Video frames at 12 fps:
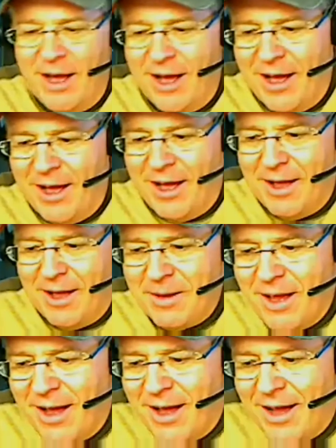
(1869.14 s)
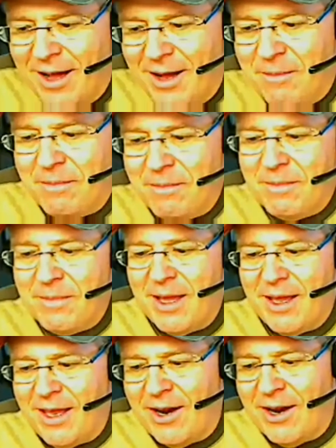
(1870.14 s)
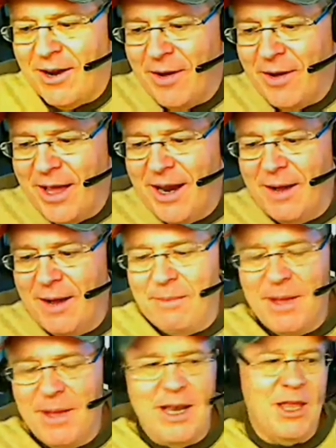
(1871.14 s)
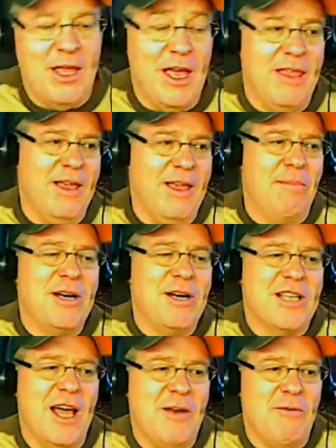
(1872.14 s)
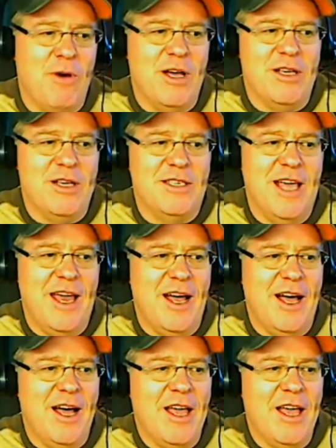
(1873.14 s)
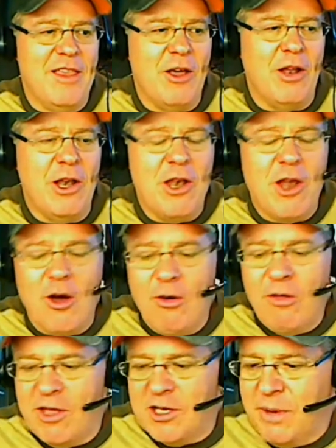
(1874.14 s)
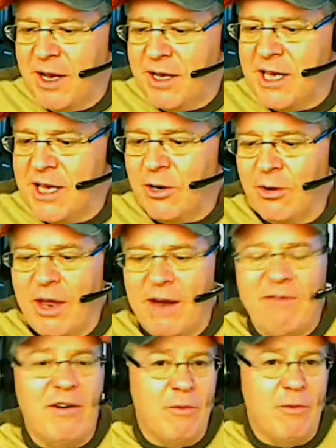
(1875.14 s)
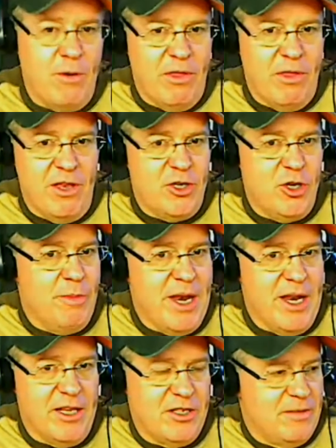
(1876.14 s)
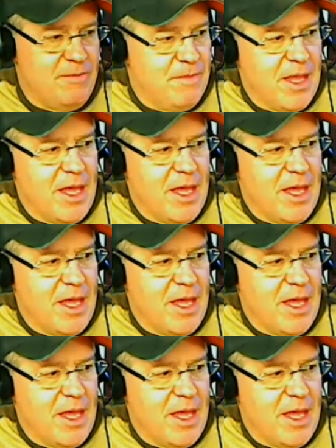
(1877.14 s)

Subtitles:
uh, um, and the punchline was that they only know this because they told everyone within 2 minutes,